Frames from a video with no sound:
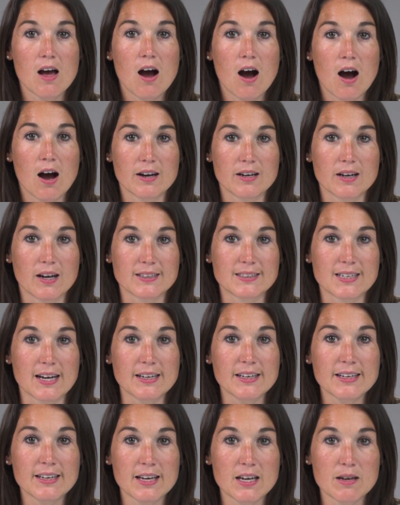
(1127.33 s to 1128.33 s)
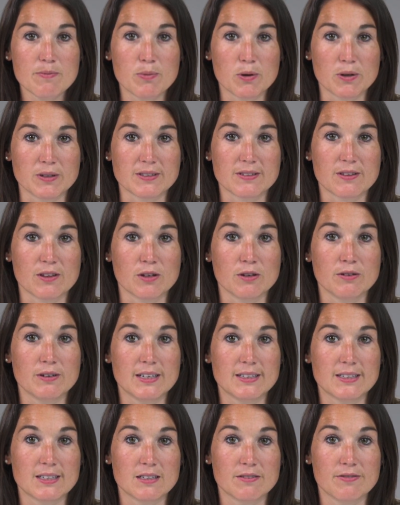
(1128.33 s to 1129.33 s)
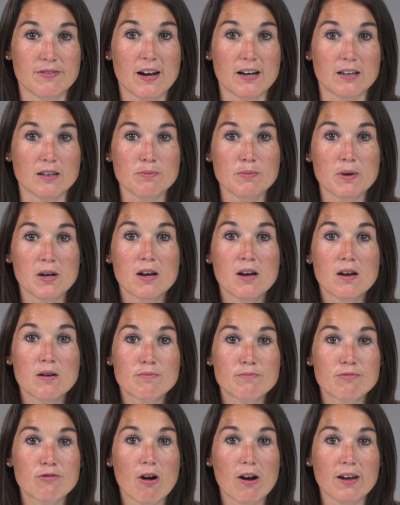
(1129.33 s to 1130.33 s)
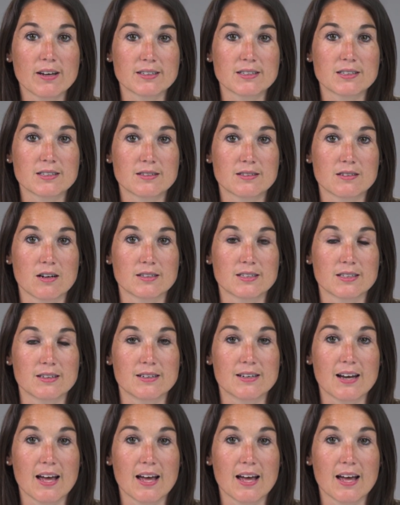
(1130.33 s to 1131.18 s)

highlight any key points that you need to develop prior to starting the